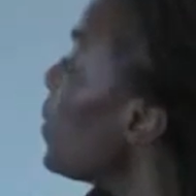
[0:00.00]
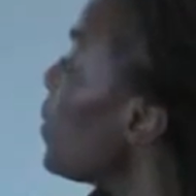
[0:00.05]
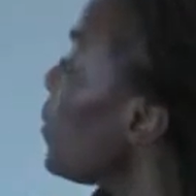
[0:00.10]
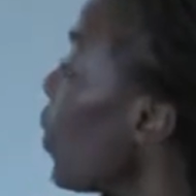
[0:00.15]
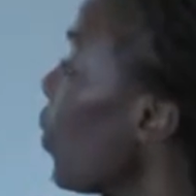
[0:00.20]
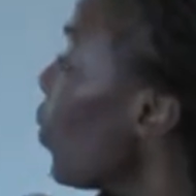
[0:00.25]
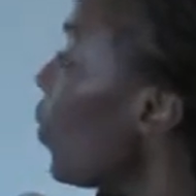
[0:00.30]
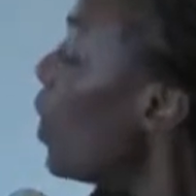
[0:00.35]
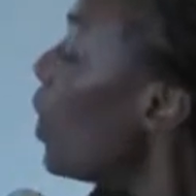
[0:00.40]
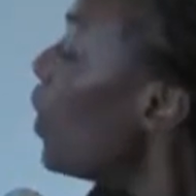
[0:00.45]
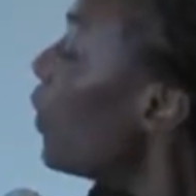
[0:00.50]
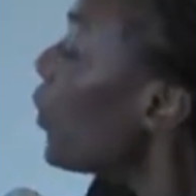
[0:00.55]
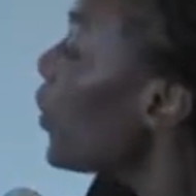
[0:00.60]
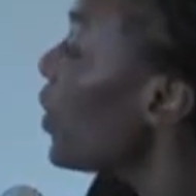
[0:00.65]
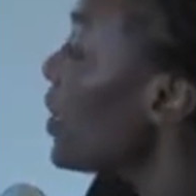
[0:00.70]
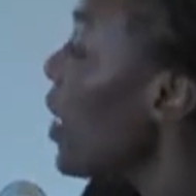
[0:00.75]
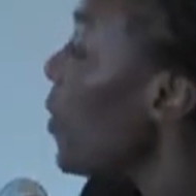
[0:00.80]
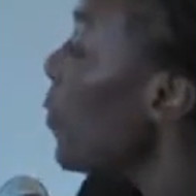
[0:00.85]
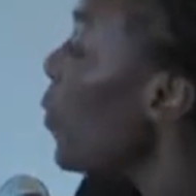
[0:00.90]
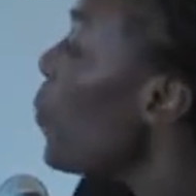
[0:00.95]
So,
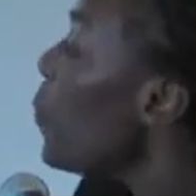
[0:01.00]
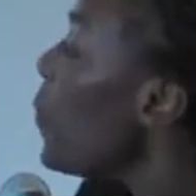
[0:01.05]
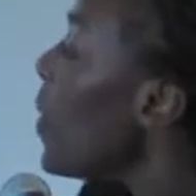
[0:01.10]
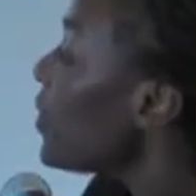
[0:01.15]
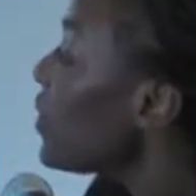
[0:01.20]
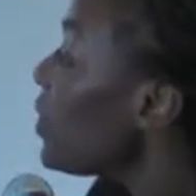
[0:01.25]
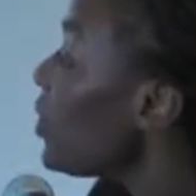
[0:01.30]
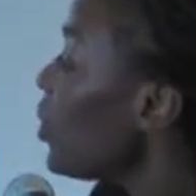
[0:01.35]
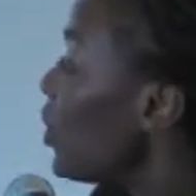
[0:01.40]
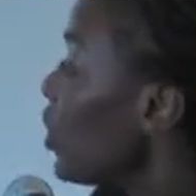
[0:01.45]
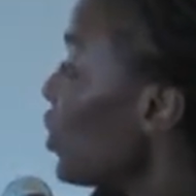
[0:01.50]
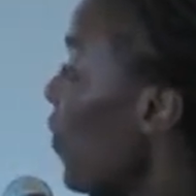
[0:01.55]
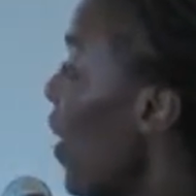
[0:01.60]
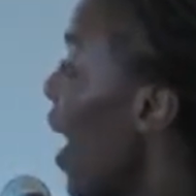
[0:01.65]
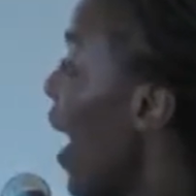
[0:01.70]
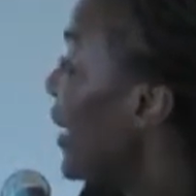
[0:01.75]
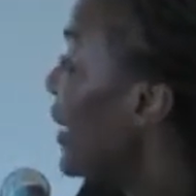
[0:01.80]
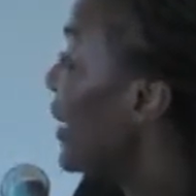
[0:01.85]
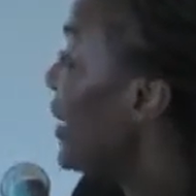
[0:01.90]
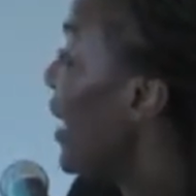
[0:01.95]
for example, messages of high